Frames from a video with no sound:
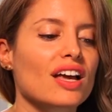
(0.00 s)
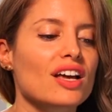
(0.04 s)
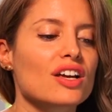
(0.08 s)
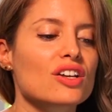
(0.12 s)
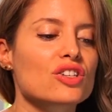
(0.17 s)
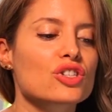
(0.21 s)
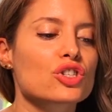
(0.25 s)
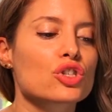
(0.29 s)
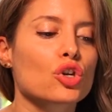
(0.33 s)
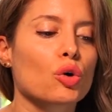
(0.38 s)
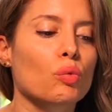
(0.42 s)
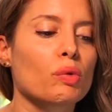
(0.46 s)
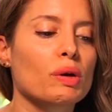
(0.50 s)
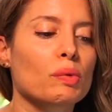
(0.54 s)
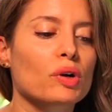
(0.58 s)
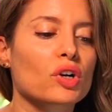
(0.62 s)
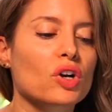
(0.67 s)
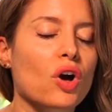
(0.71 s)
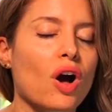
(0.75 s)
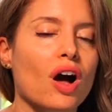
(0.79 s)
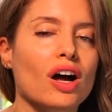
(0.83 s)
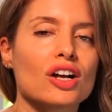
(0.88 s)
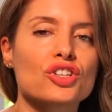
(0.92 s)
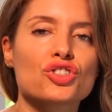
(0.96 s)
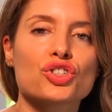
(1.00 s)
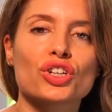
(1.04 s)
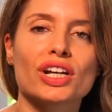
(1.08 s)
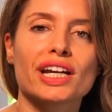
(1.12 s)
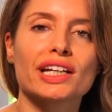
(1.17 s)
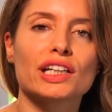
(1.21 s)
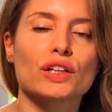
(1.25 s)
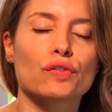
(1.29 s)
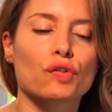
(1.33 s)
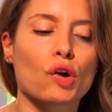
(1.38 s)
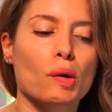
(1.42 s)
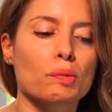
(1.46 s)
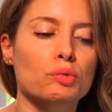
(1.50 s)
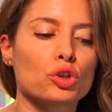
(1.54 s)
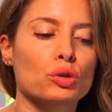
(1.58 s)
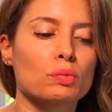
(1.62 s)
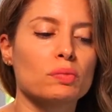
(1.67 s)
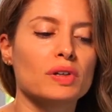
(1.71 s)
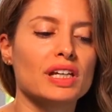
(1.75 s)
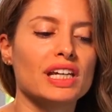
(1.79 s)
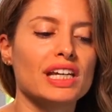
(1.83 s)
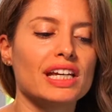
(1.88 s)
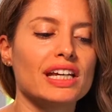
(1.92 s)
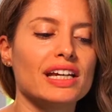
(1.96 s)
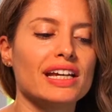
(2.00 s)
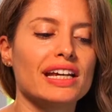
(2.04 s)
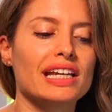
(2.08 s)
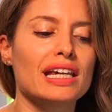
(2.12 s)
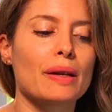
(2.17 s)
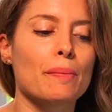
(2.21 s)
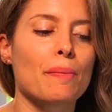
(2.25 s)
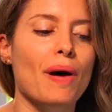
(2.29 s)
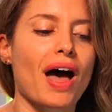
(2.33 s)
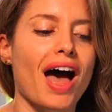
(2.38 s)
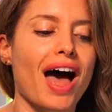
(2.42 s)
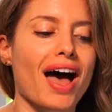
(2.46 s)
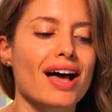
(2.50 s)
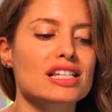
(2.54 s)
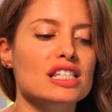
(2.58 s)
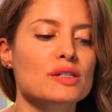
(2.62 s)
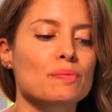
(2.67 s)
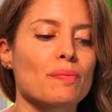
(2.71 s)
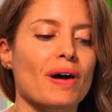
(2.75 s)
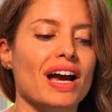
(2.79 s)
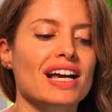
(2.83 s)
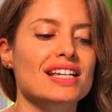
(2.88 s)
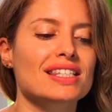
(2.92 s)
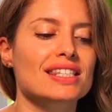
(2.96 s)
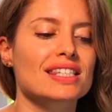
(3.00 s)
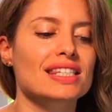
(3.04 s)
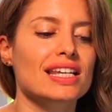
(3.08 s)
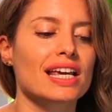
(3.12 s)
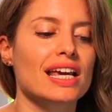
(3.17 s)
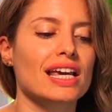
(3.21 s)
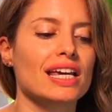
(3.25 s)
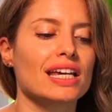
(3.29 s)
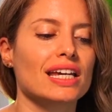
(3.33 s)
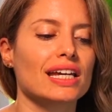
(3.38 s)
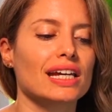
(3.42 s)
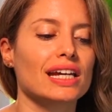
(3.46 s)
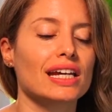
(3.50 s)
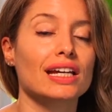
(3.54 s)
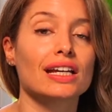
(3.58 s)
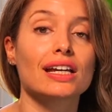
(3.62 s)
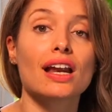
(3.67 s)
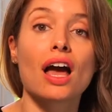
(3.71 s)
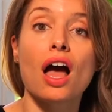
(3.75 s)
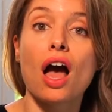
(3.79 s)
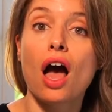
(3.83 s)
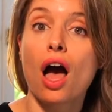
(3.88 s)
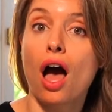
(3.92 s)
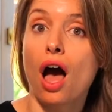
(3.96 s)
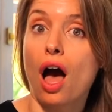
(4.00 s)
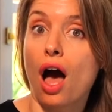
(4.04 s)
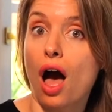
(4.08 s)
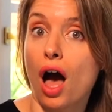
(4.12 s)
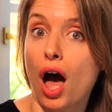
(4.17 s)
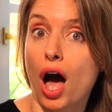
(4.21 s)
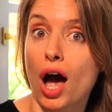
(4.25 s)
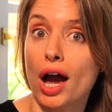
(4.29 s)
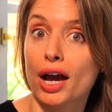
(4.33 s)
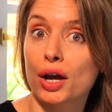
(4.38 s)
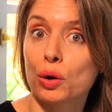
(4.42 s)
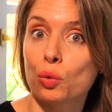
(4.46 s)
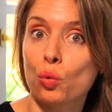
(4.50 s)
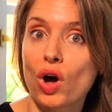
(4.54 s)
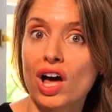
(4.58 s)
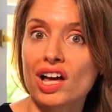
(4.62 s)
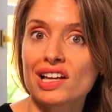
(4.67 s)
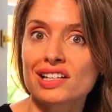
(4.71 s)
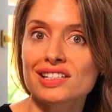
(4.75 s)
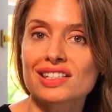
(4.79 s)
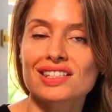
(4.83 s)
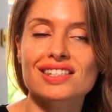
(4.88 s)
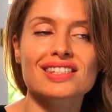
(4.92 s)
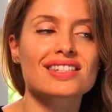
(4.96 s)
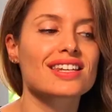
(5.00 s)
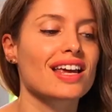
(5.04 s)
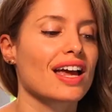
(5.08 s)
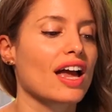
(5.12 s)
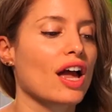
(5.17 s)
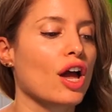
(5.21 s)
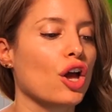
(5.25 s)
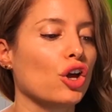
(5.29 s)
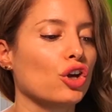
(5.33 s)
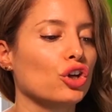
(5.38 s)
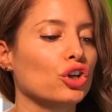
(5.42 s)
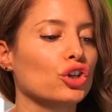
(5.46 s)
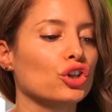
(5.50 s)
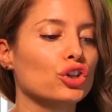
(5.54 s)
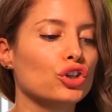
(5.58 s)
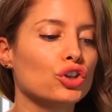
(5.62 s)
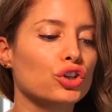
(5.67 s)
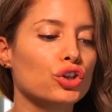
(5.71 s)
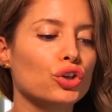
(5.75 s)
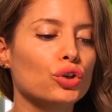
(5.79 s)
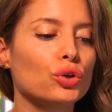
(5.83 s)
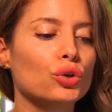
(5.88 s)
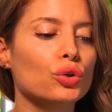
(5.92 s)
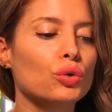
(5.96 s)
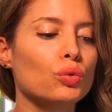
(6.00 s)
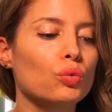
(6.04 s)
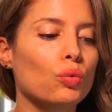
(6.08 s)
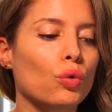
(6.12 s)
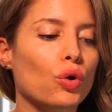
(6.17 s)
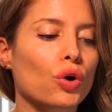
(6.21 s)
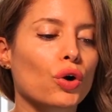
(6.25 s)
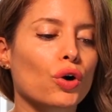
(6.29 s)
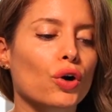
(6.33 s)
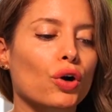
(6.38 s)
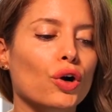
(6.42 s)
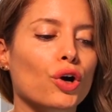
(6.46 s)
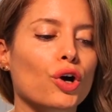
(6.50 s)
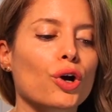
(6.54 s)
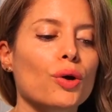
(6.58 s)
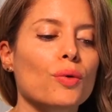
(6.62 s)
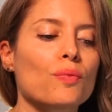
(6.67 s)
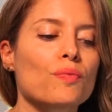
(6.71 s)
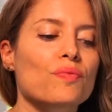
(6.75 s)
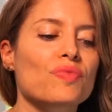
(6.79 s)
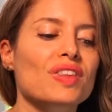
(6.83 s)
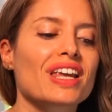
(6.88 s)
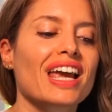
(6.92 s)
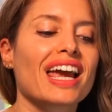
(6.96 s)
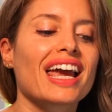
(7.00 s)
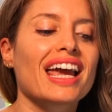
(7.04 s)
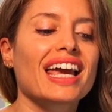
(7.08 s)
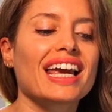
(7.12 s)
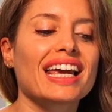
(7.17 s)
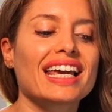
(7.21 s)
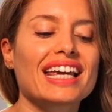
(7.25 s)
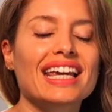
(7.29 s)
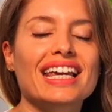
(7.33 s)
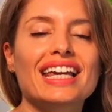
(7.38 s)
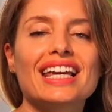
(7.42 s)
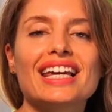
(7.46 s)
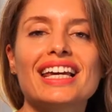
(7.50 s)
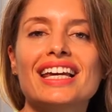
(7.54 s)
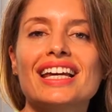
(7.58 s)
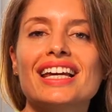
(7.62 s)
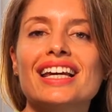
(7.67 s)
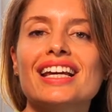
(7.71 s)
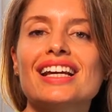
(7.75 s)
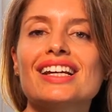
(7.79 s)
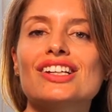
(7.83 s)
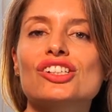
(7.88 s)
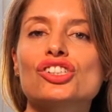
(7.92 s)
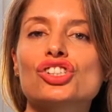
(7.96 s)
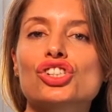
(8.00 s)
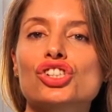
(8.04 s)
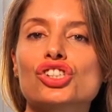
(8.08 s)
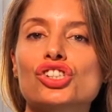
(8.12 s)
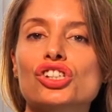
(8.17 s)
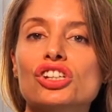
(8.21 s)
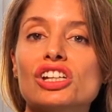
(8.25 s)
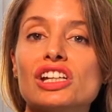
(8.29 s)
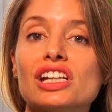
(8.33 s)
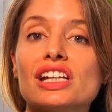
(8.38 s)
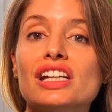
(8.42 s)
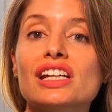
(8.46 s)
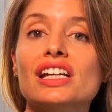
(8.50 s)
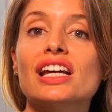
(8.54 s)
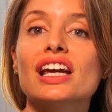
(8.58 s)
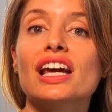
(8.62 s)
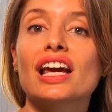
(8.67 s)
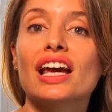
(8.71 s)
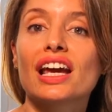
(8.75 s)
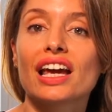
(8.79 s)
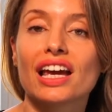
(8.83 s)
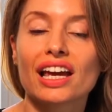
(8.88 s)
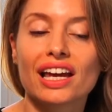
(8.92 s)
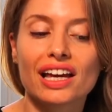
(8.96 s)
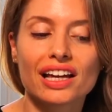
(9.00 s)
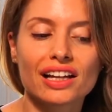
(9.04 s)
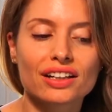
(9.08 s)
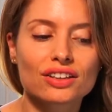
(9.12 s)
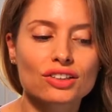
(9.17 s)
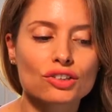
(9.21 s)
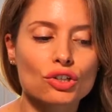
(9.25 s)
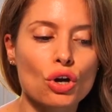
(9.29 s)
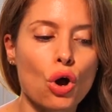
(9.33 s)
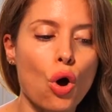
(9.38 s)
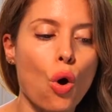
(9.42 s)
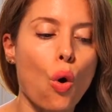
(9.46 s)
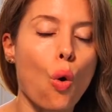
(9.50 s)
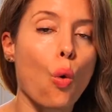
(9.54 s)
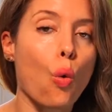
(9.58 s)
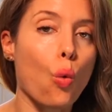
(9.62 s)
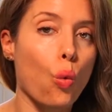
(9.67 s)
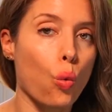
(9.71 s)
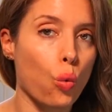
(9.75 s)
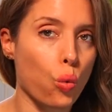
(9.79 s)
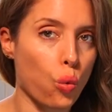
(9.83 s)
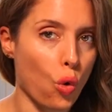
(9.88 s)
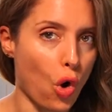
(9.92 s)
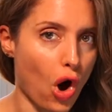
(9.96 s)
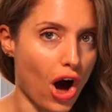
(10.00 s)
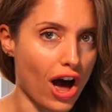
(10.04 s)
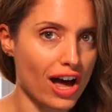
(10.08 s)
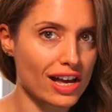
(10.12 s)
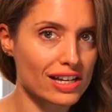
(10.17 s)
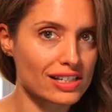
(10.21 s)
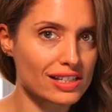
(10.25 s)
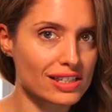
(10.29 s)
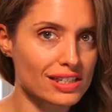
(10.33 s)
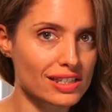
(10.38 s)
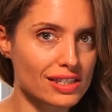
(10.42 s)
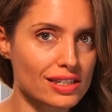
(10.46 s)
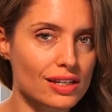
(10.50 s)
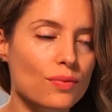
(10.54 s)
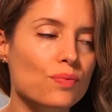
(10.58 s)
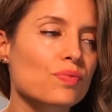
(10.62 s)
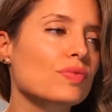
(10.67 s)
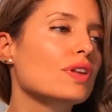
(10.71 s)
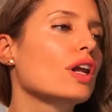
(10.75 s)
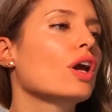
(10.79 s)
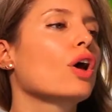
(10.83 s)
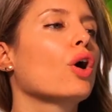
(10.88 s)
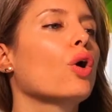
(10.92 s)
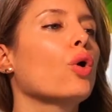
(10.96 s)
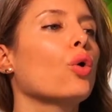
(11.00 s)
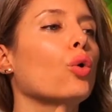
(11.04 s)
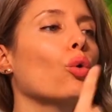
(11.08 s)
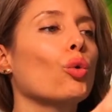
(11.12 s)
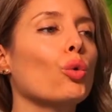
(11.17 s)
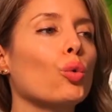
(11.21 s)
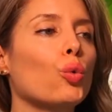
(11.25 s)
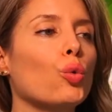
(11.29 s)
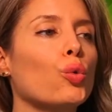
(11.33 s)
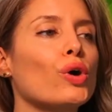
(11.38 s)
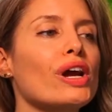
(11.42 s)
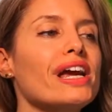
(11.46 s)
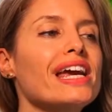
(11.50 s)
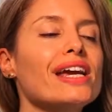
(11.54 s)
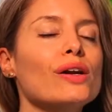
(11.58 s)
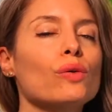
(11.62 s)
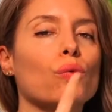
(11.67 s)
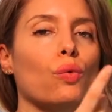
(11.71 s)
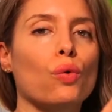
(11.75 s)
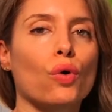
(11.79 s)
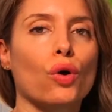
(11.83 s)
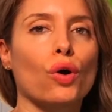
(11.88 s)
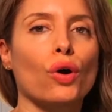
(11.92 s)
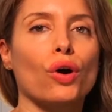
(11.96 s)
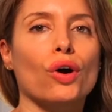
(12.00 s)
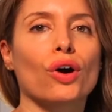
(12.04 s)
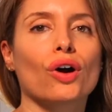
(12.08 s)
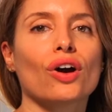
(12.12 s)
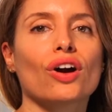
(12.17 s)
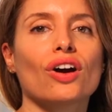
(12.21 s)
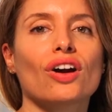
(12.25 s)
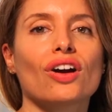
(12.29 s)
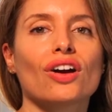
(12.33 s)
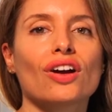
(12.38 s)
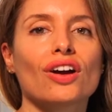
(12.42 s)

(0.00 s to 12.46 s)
So we would conjugate the verb to be in the past by saying I was, you were, he, she, it was, we were,